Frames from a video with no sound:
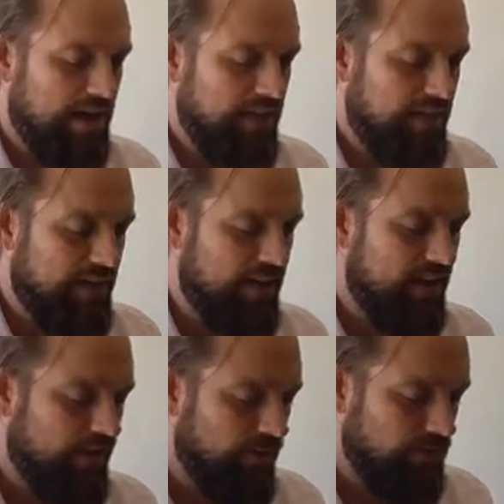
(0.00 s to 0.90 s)
And that
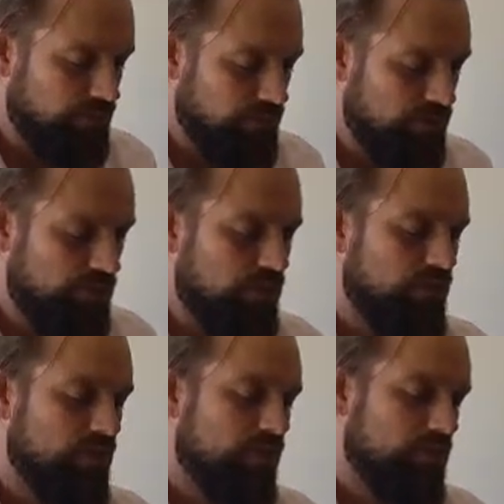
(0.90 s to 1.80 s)
helps
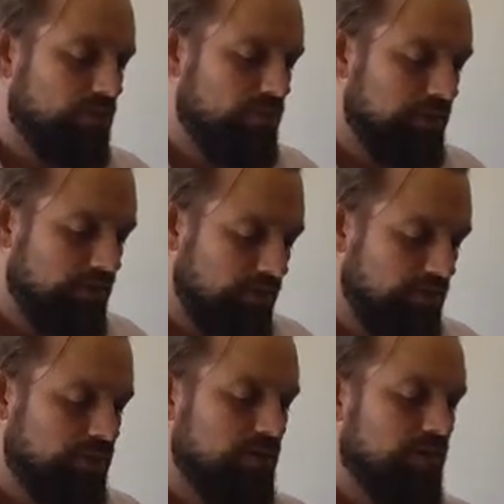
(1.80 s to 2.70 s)

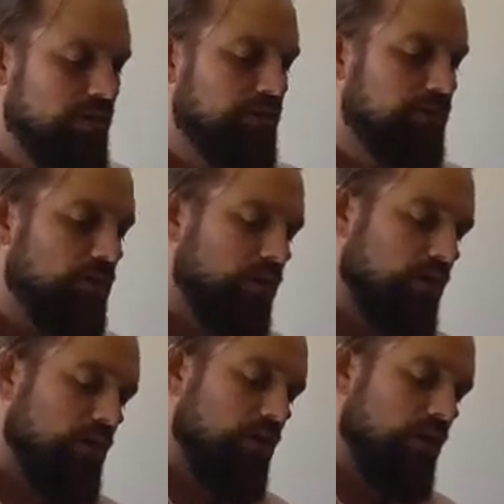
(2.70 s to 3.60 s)
build
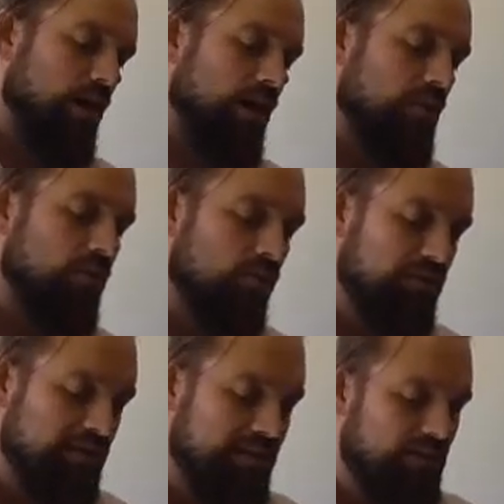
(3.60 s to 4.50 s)
more
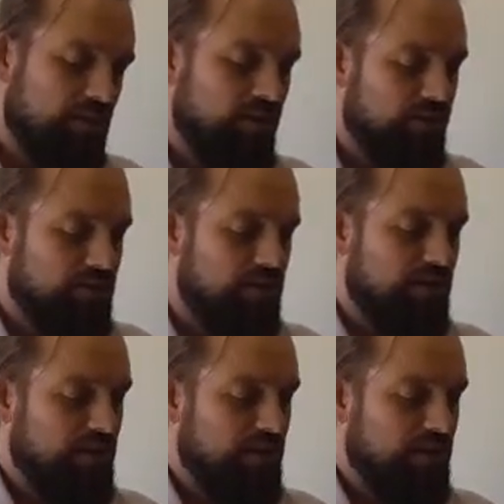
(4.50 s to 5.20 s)
resilient, confident,